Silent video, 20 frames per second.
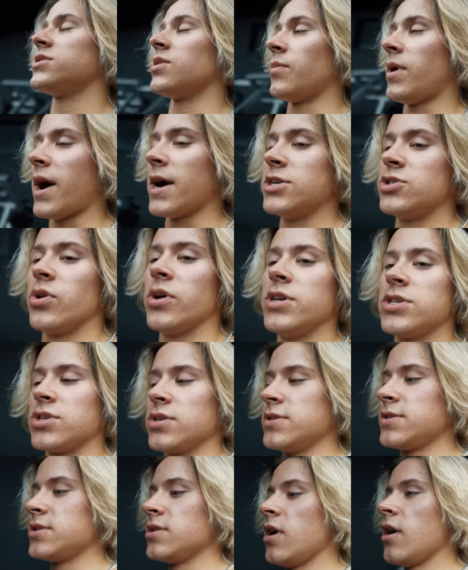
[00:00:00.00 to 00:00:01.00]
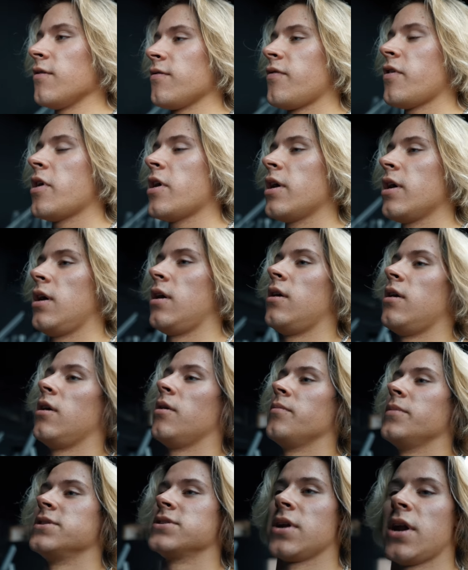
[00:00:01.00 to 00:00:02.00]
some hydration stuff.
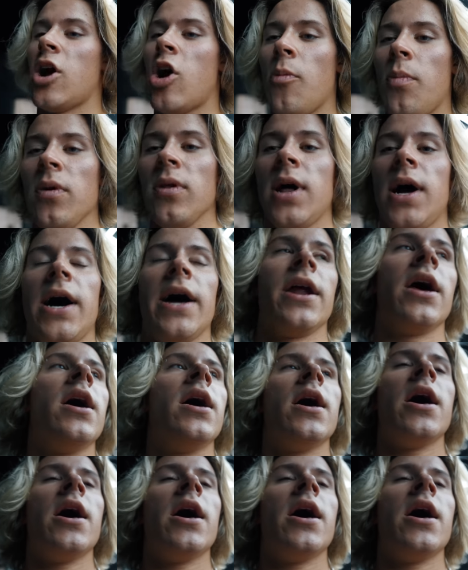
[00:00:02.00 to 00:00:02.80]
It's gonna help a lot